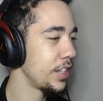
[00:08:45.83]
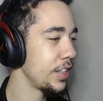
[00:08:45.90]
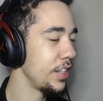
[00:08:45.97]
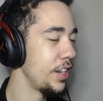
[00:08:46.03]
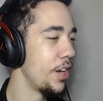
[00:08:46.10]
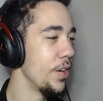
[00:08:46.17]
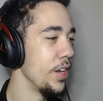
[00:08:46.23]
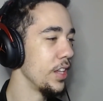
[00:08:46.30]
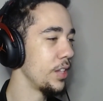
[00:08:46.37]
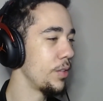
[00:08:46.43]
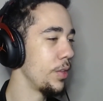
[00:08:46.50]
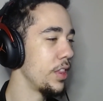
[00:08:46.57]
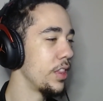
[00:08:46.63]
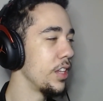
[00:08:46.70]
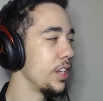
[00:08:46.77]
knowing
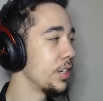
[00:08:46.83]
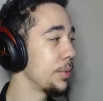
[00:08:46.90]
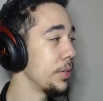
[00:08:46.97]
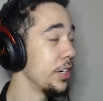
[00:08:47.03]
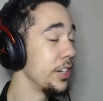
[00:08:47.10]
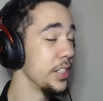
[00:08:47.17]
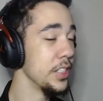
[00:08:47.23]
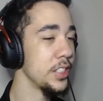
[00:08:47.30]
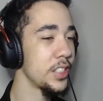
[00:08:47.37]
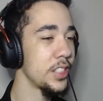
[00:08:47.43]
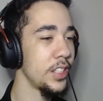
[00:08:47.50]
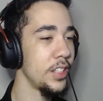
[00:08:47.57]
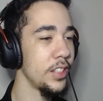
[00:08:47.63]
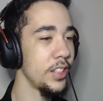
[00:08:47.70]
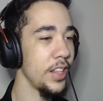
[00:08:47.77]
with the experience
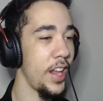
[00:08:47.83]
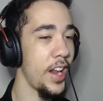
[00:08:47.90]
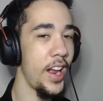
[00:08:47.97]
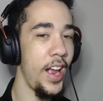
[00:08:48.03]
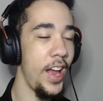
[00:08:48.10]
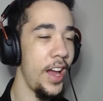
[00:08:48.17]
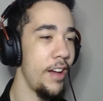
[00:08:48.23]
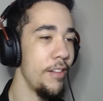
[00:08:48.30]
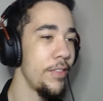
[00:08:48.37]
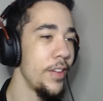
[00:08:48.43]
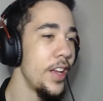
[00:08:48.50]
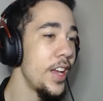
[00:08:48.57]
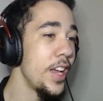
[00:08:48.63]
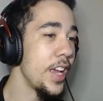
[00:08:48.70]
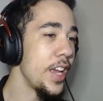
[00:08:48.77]
that I have.
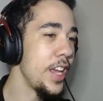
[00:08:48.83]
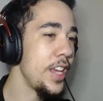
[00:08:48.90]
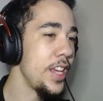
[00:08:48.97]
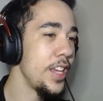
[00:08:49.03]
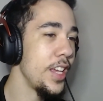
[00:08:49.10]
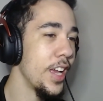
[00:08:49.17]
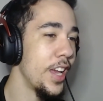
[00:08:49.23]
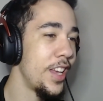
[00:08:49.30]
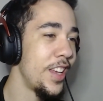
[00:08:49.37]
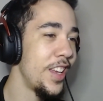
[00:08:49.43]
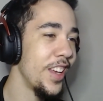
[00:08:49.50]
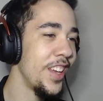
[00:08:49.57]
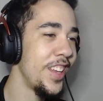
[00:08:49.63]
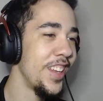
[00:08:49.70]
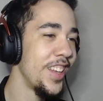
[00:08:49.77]

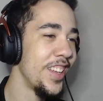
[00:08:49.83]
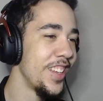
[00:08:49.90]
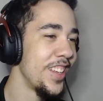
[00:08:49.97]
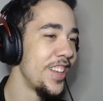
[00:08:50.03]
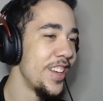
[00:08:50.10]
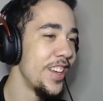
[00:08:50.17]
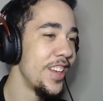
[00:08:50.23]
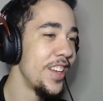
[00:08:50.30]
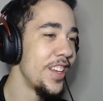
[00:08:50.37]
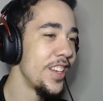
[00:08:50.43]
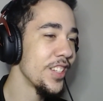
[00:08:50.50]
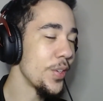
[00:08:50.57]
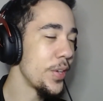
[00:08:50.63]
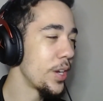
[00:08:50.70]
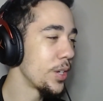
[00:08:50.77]

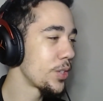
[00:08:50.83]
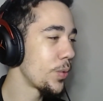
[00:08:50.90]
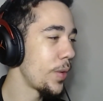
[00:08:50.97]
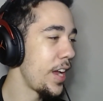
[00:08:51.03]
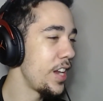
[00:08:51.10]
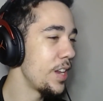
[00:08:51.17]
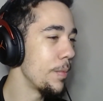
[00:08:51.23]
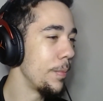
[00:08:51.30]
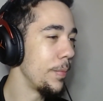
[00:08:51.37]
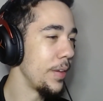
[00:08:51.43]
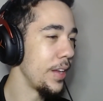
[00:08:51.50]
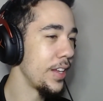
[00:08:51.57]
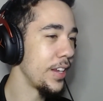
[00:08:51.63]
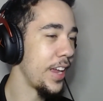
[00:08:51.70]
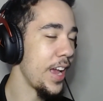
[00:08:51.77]
So he goes random.
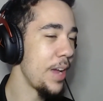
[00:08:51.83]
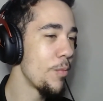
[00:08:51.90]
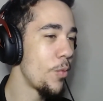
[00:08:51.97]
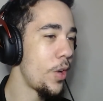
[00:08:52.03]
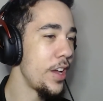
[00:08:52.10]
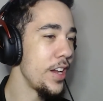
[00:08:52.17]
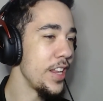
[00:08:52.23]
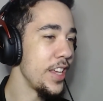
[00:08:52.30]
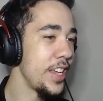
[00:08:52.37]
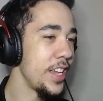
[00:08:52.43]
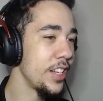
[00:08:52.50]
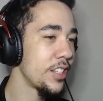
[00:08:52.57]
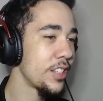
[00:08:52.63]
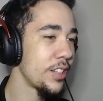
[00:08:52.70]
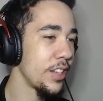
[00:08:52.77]
Game one, he
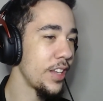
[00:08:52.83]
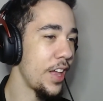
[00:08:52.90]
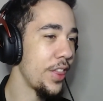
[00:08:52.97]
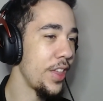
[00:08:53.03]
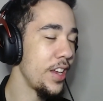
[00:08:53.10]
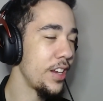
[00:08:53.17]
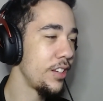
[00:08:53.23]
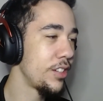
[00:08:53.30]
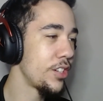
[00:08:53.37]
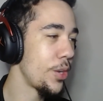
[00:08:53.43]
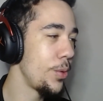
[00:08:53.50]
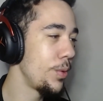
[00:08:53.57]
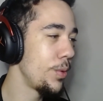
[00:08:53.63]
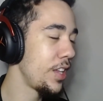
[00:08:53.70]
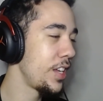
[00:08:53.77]
gets, I think,
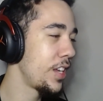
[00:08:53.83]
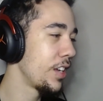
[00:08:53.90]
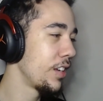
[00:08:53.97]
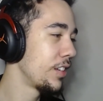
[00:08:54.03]
Toon Link